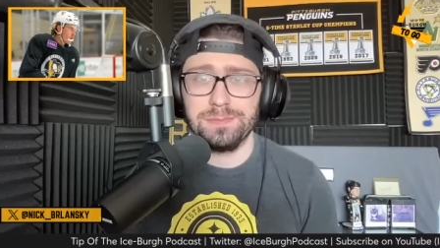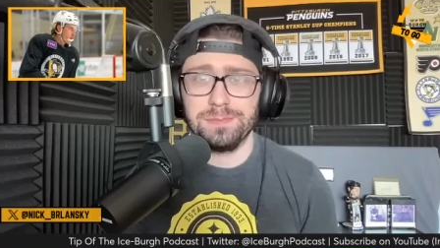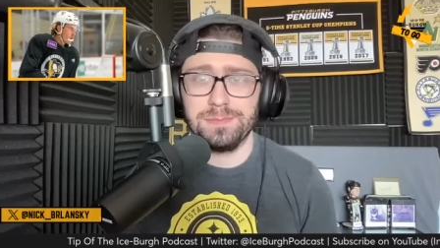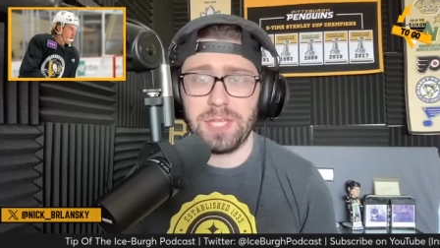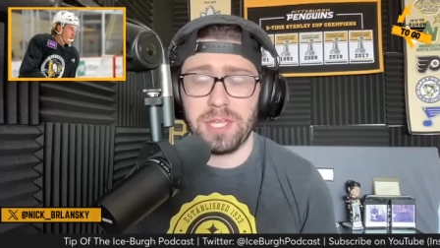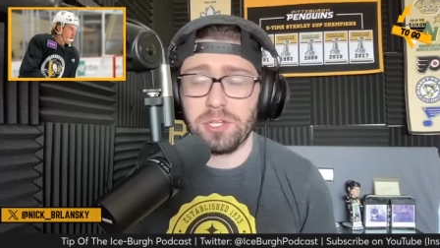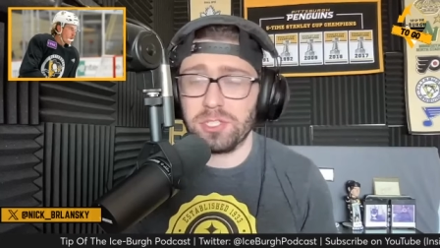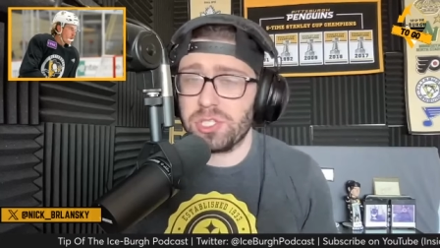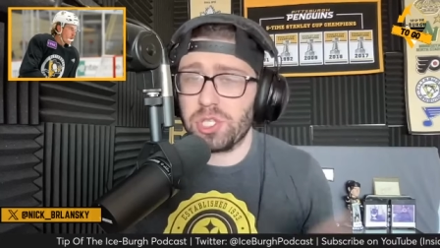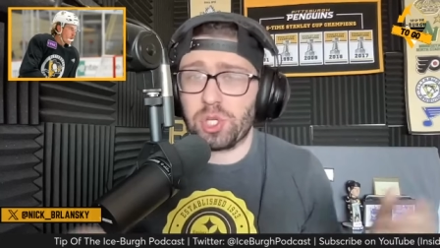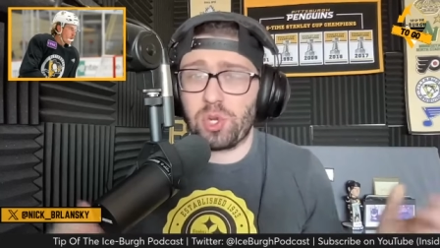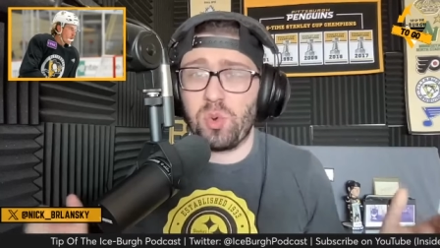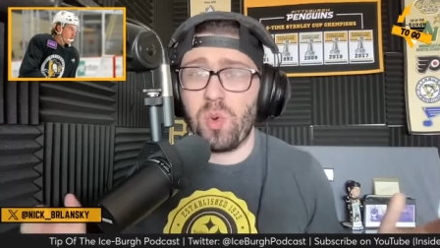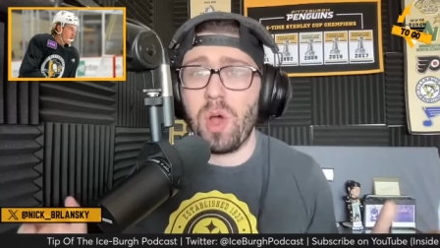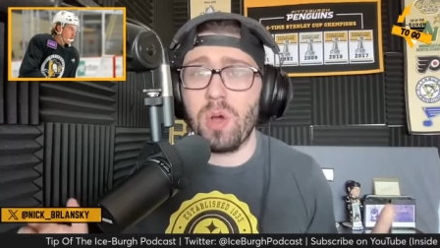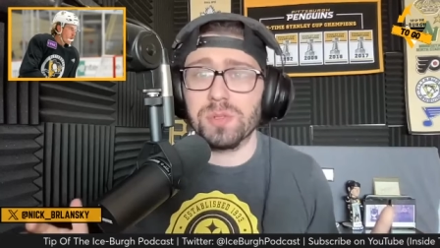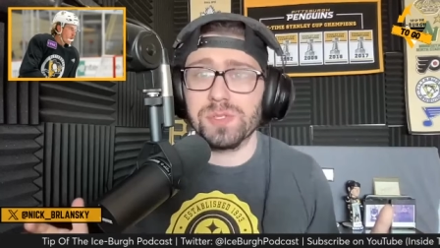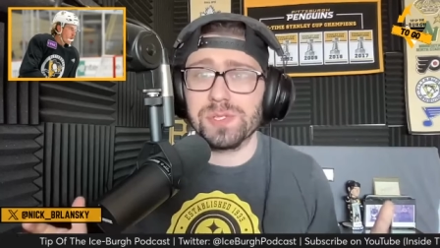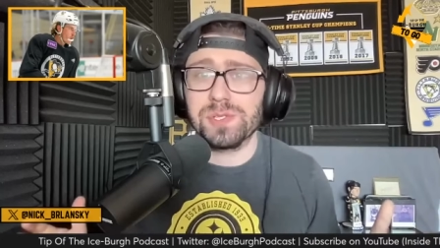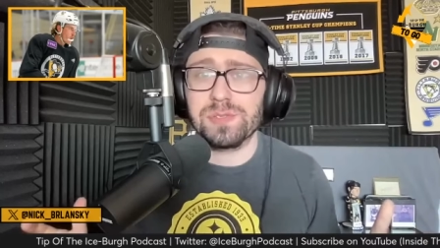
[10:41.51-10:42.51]
Here's the
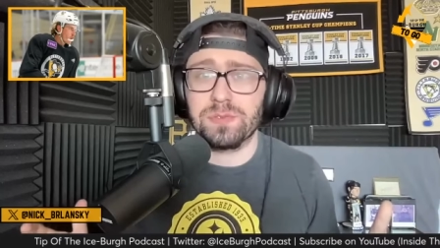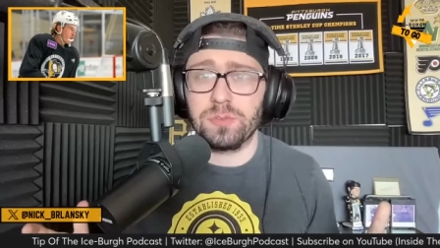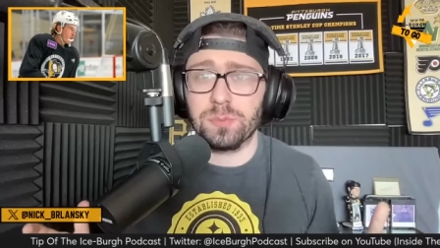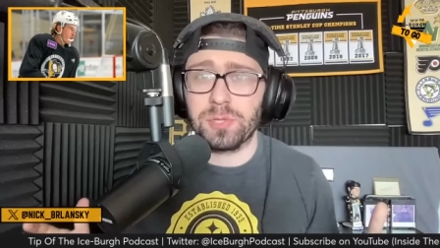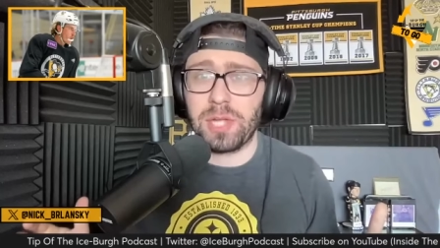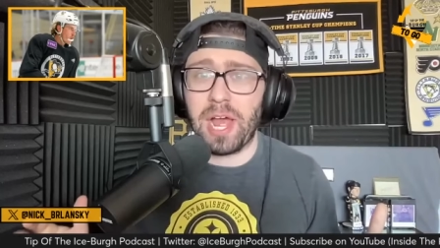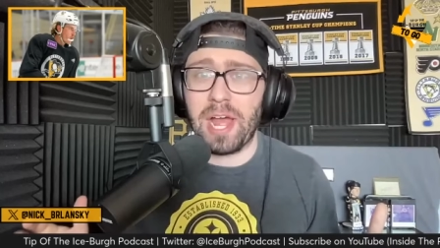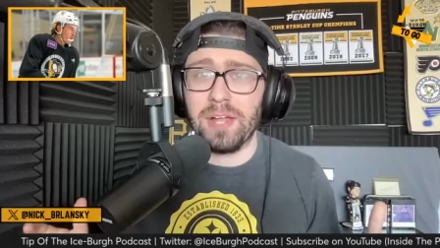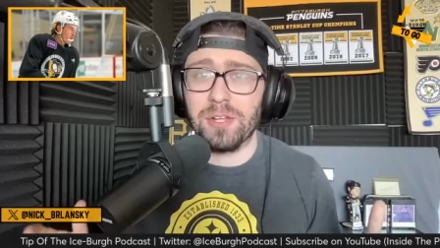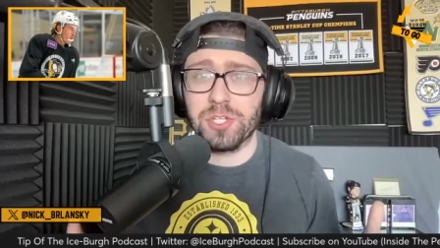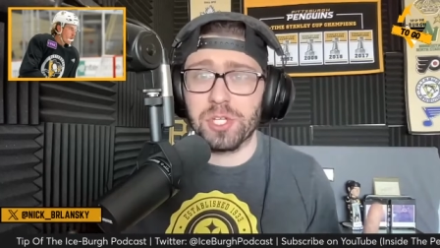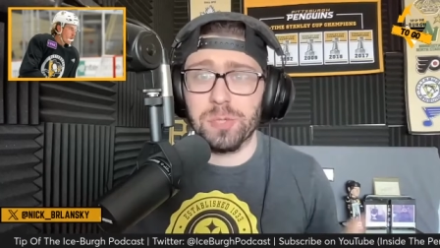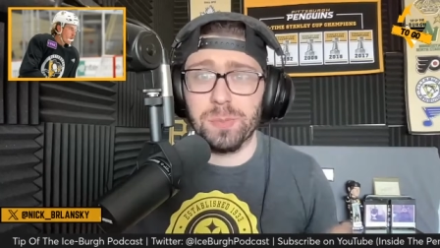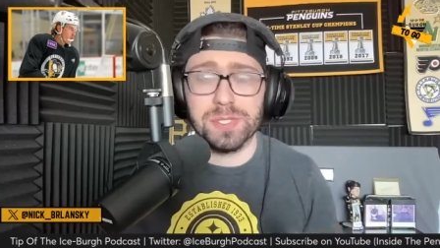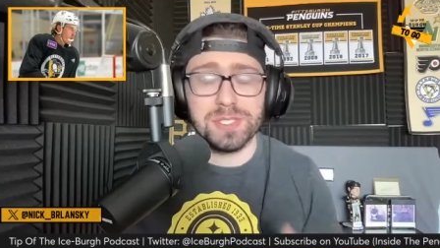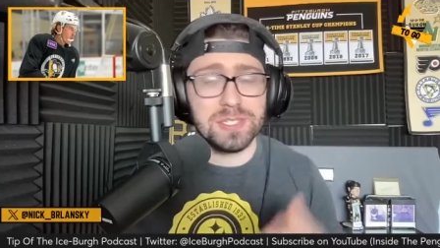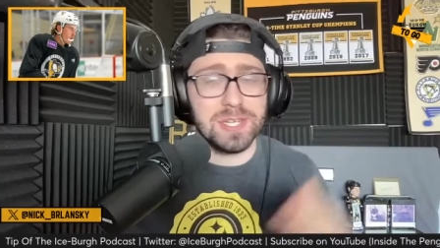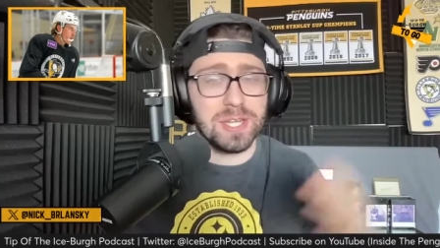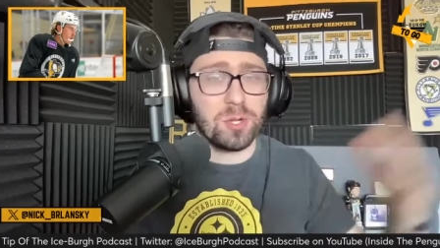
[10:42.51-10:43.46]
quotes from Kyle Dubas.